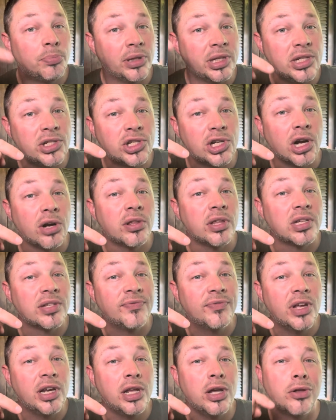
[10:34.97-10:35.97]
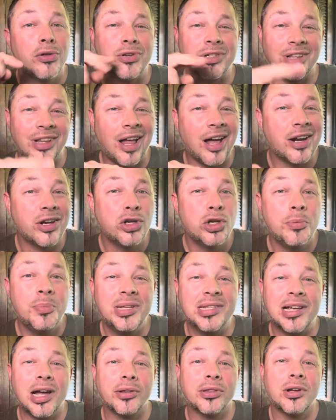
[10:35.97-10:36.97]
Please share this video. There's a lot of
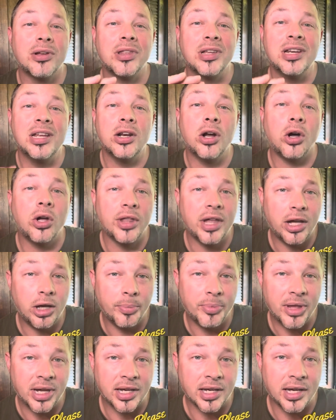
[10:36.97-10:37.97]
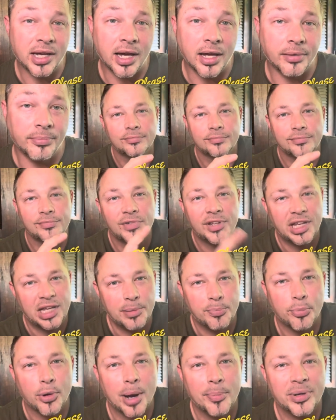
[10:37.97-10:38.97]
newbies out there that need all the help they can get.
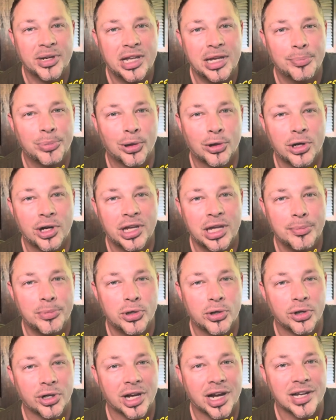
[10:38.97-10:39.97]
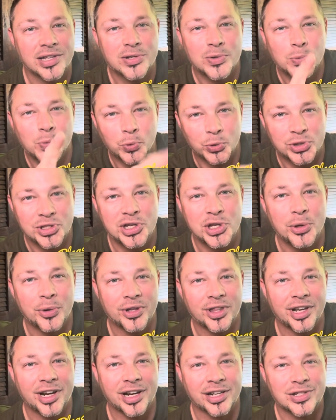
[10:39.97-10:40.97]
Keep prepping, keep learning, keep doing, guys. We'll see you on
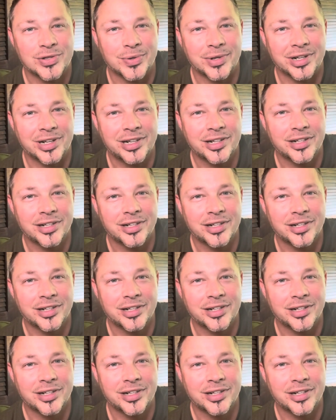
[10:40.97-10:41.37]
the next one.